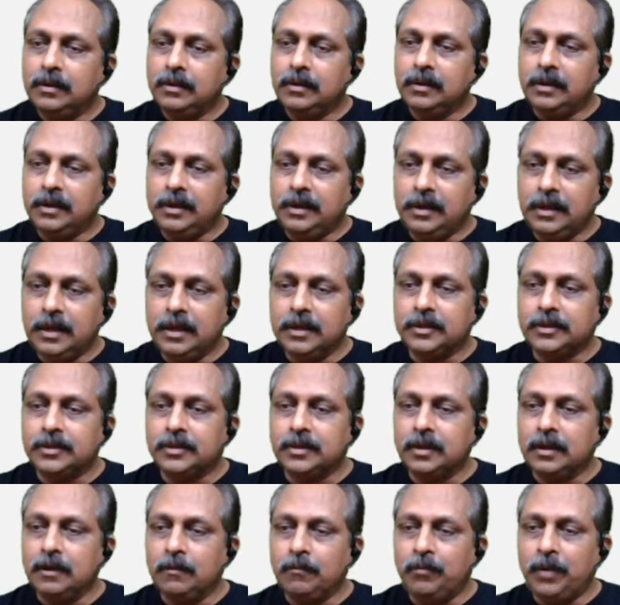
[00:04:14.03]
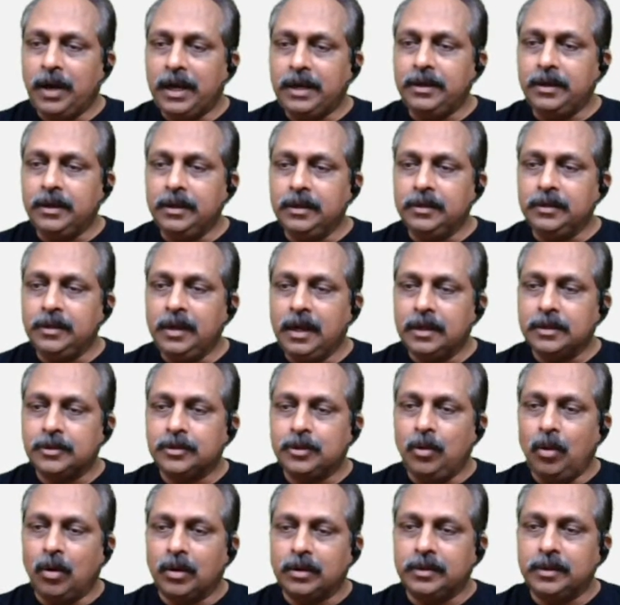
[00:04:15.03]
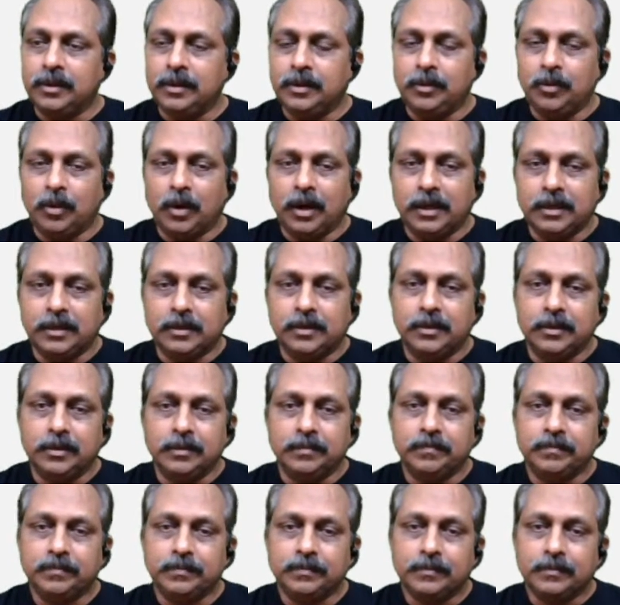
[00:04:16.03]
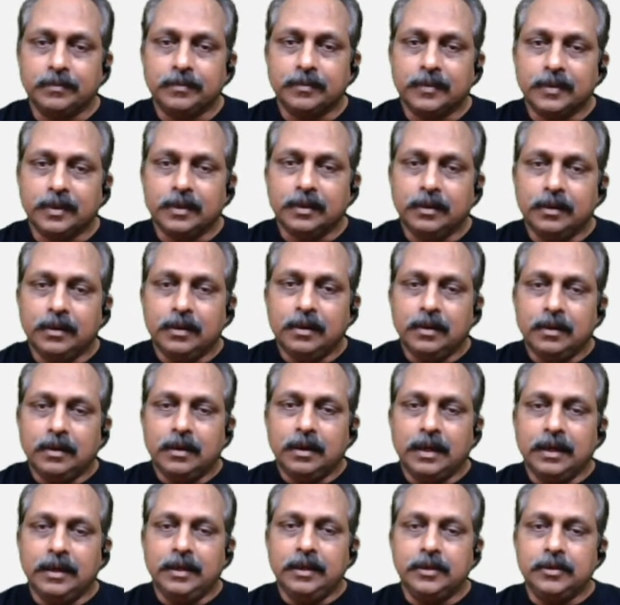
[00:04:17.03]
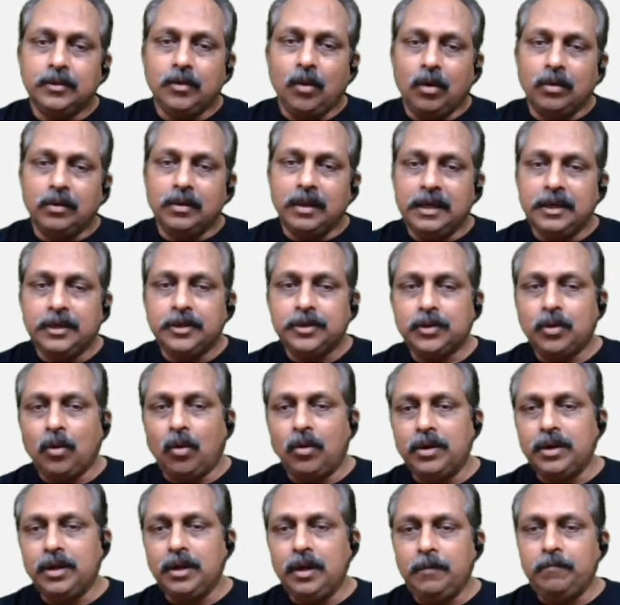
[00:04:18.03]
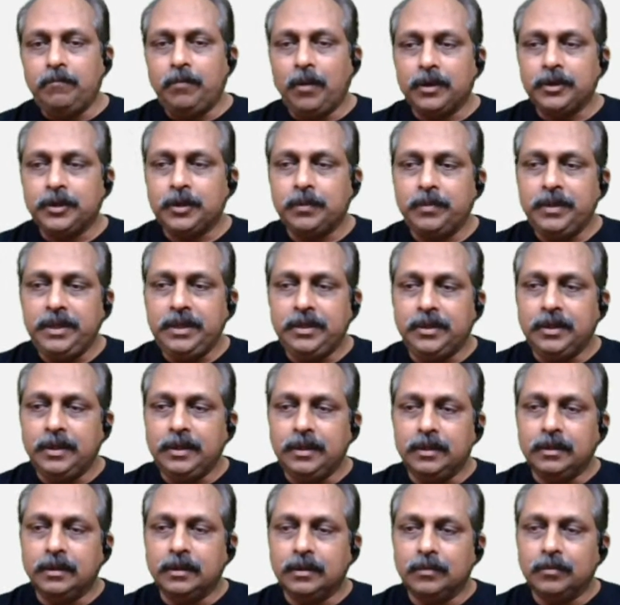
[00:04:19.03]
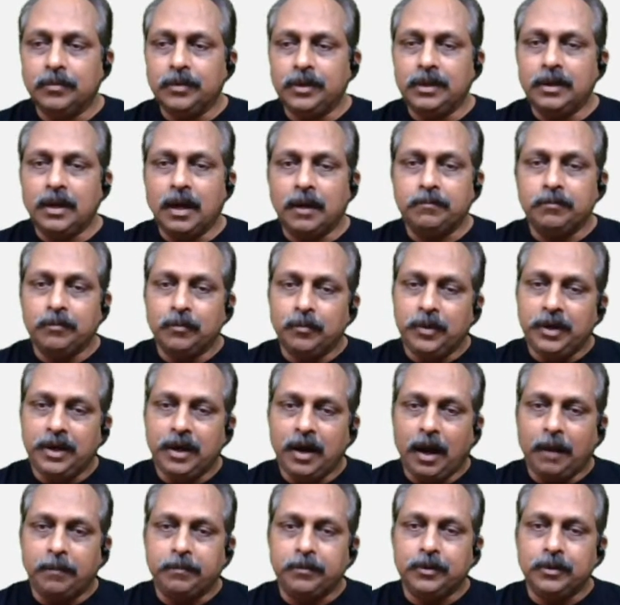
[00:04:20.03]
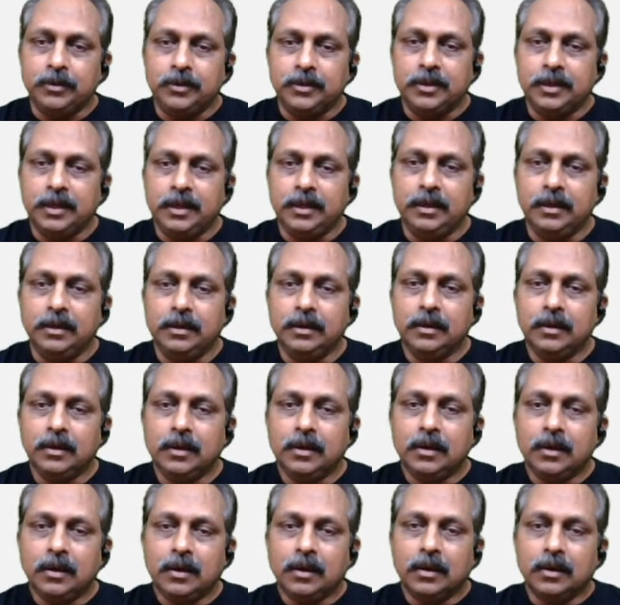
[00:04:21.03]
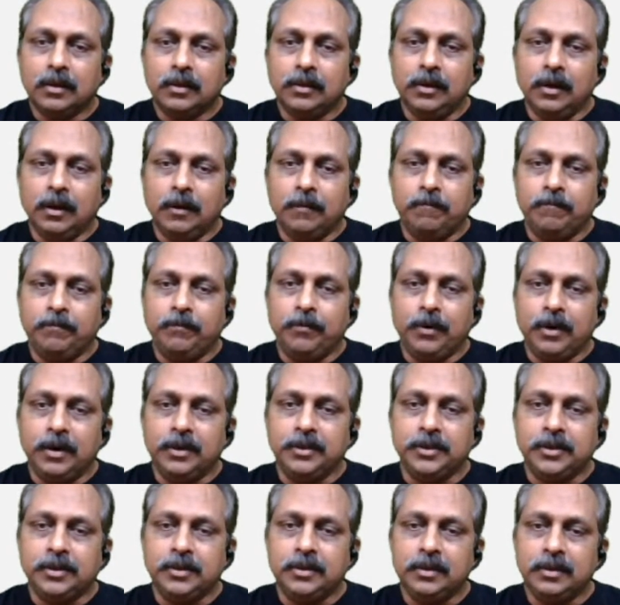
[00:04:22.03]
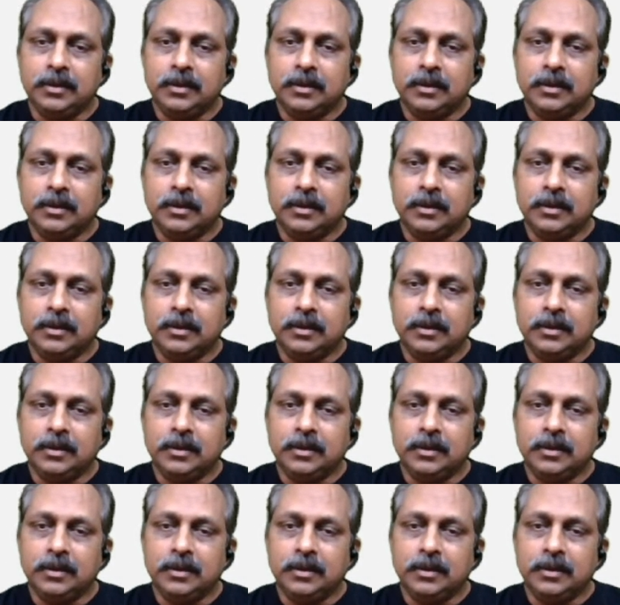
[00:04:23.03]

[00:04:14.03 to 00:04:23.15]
Yes, Venkat has got it right. It is not the historical first meeting. We have to say the first